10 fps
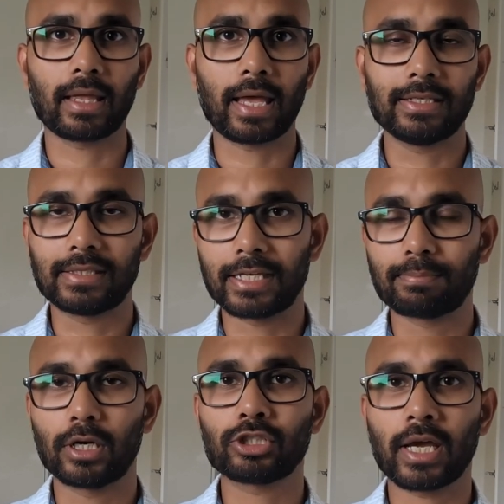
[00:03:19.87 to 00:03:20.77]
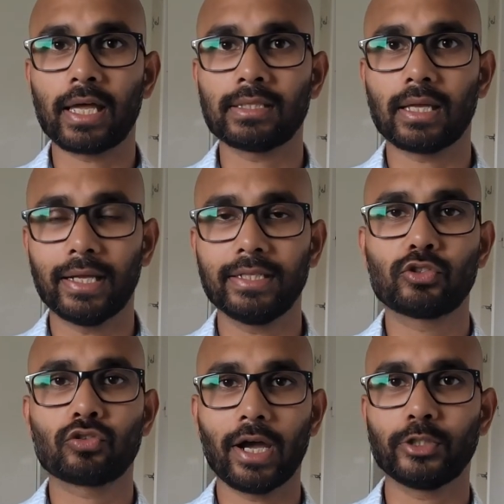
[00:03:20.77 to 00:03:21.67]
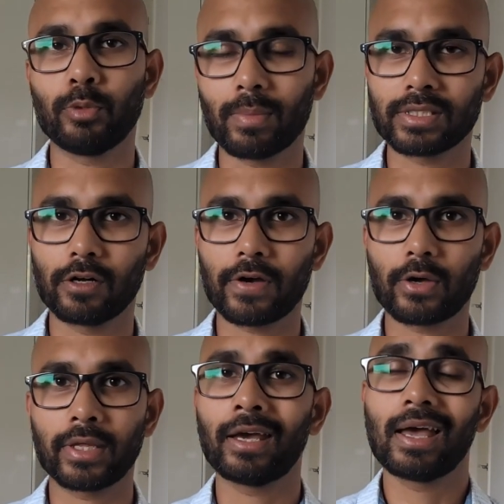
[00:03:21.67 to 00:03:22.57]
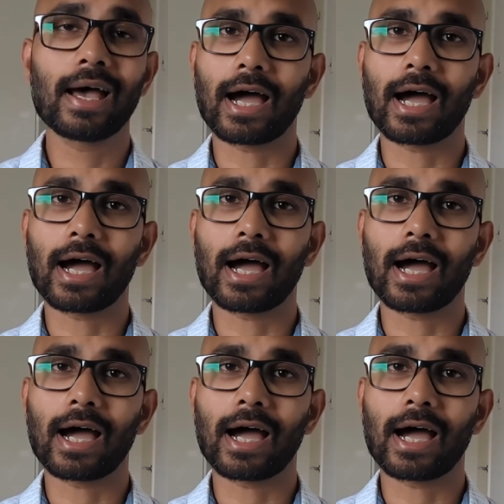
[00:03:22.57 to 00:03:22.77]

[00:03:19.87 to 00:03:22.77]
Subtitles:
as much as I did try to put myself out there,